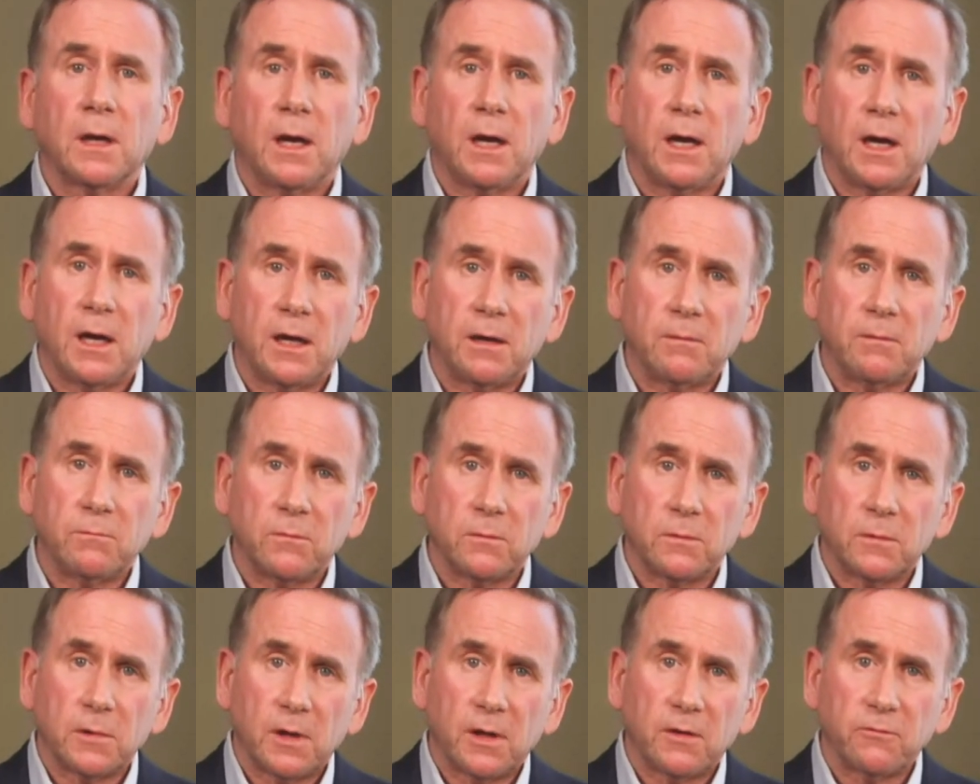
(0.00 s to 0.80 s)

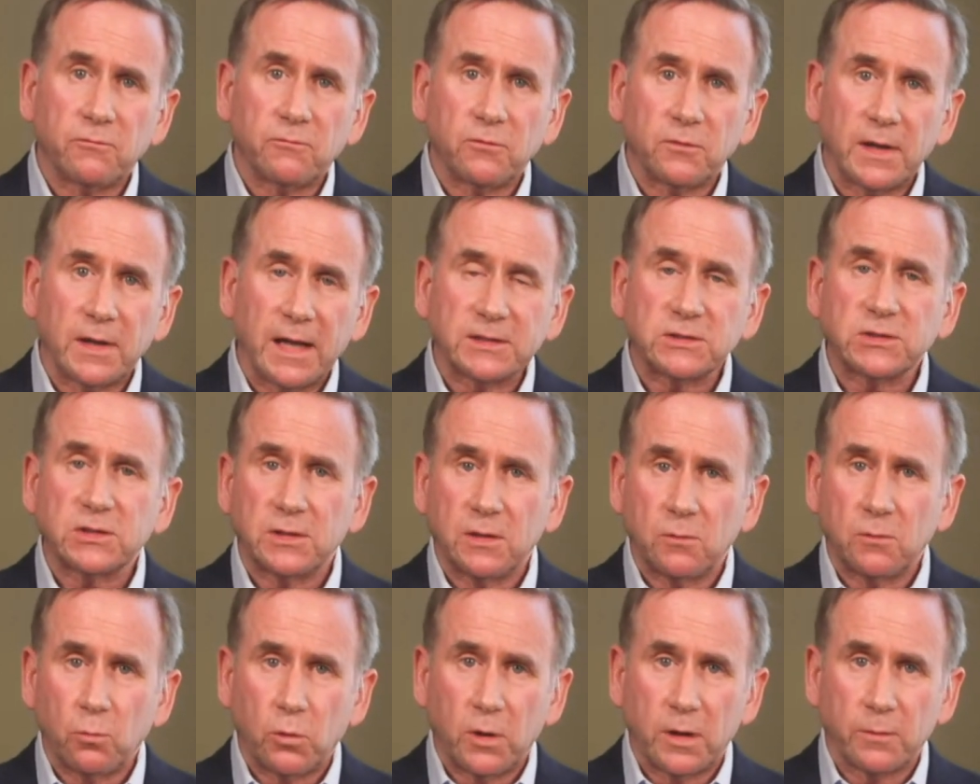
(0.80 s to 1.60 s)
of less
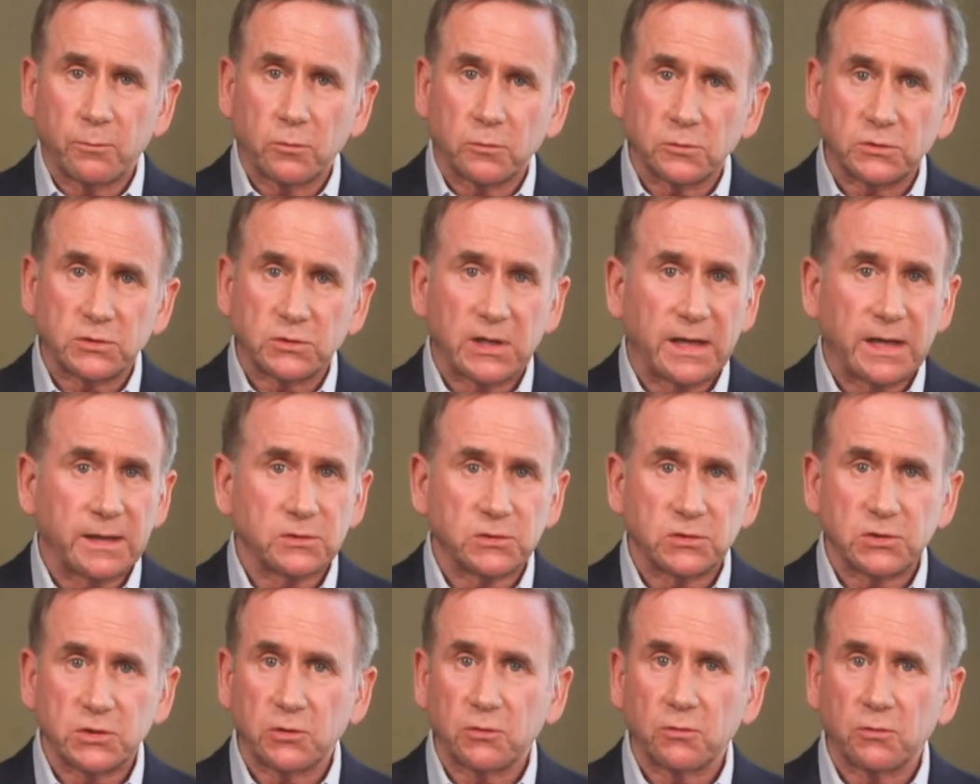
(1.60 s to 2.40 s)
than 1%,
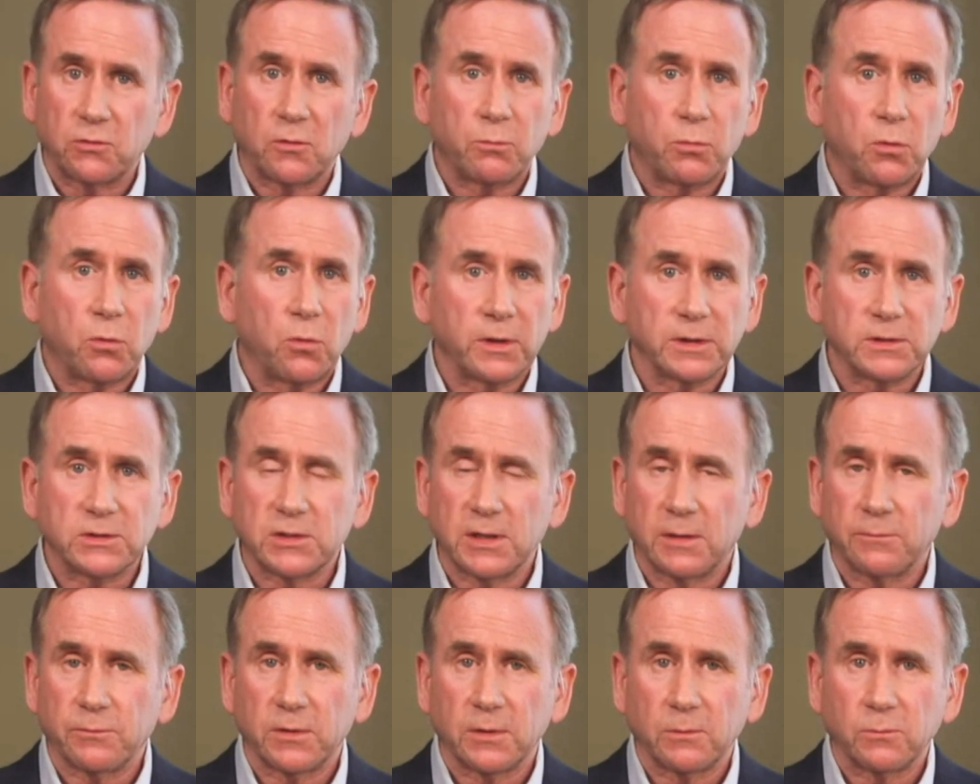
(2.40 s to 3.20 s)

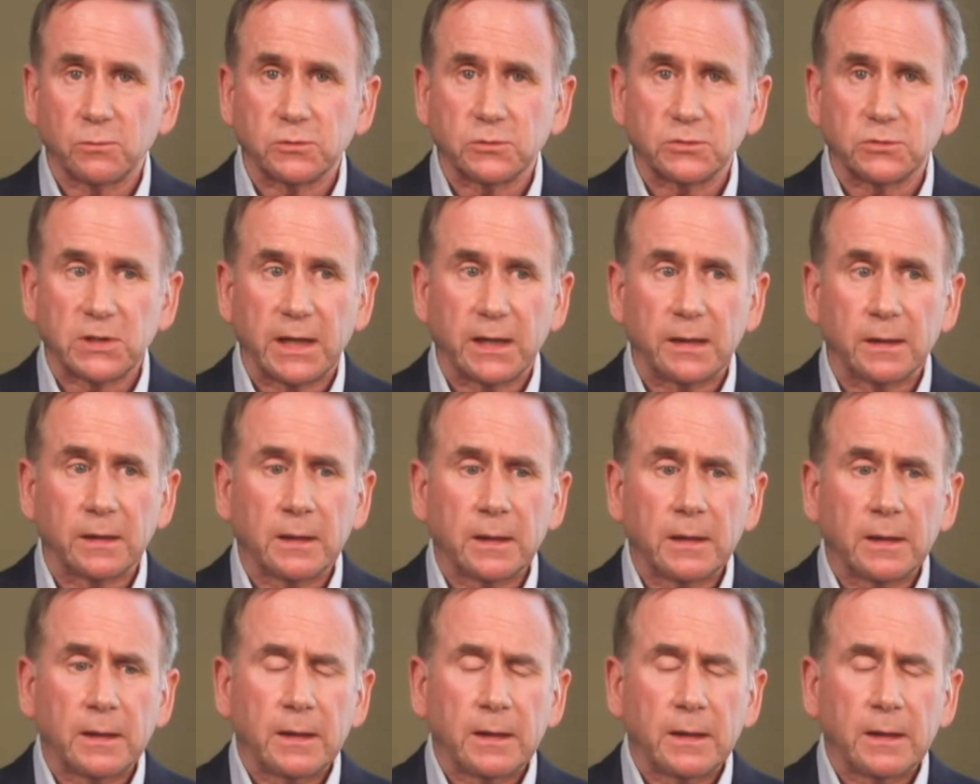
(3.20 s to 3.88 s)
0.something%.